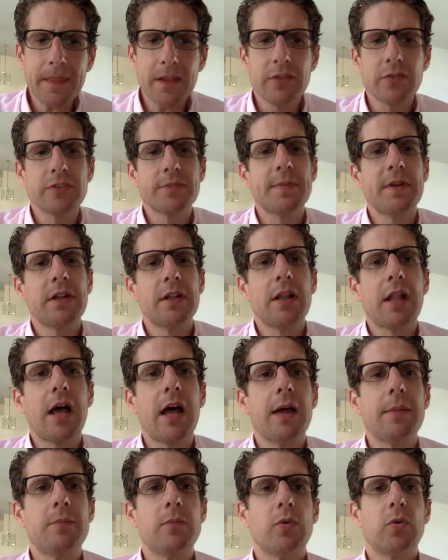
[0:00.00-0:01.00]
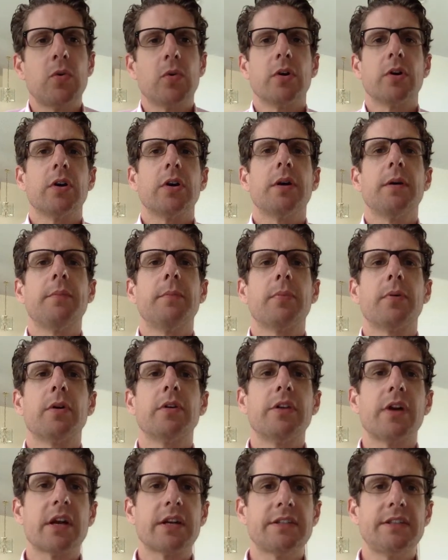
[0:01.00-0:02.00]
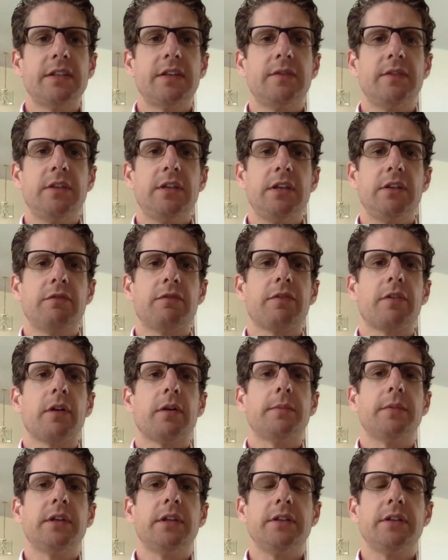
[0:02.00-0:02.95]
there's been a lot more productivity from